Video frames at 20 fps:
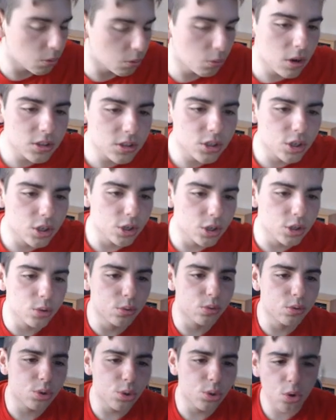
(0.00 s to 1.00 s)
What's good,
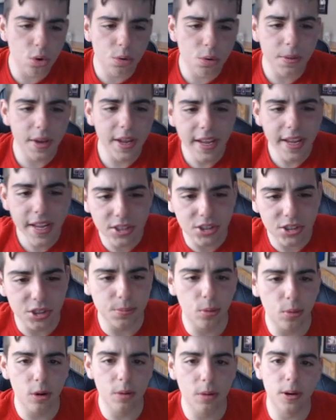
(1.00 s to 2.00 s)
YouTube? It's your
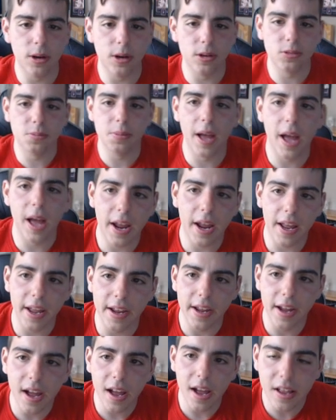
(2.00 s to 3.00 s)
boy Bugs back, and
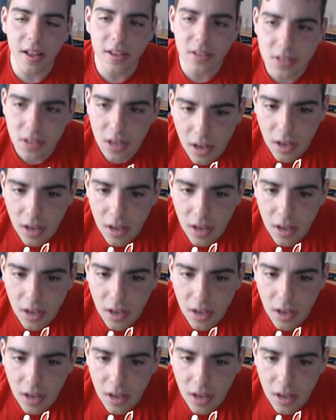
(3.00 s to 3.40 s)
guys,